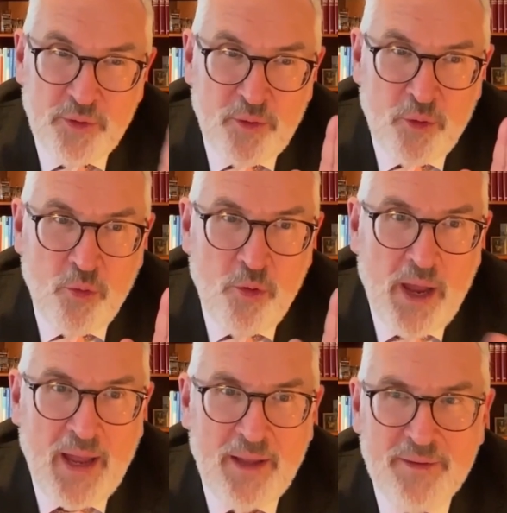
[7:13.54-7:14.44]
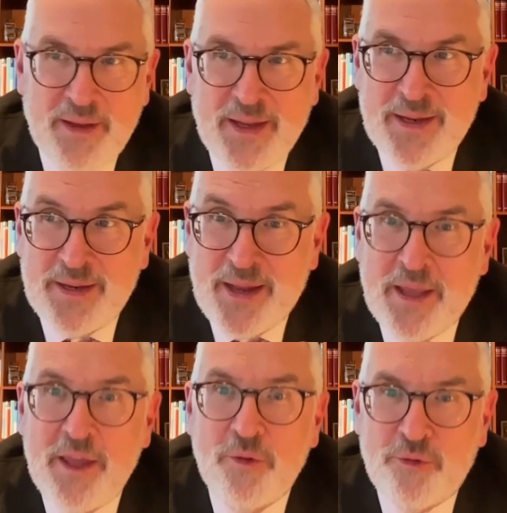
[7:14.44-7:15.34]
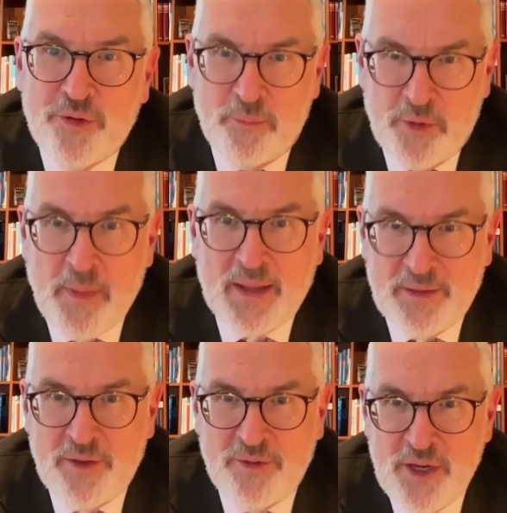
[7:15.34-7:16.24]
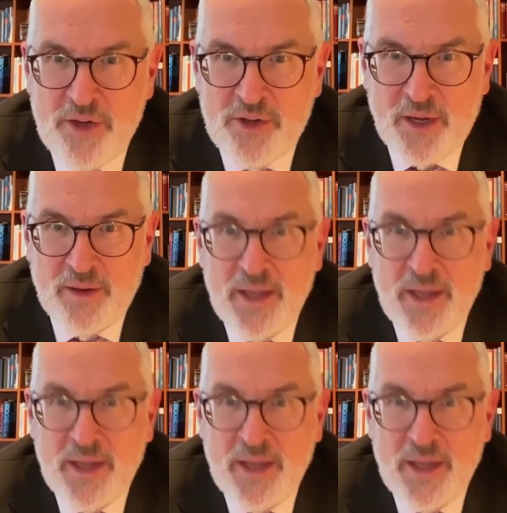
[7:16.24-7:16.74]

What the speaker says: who had an acute symptomatic seizure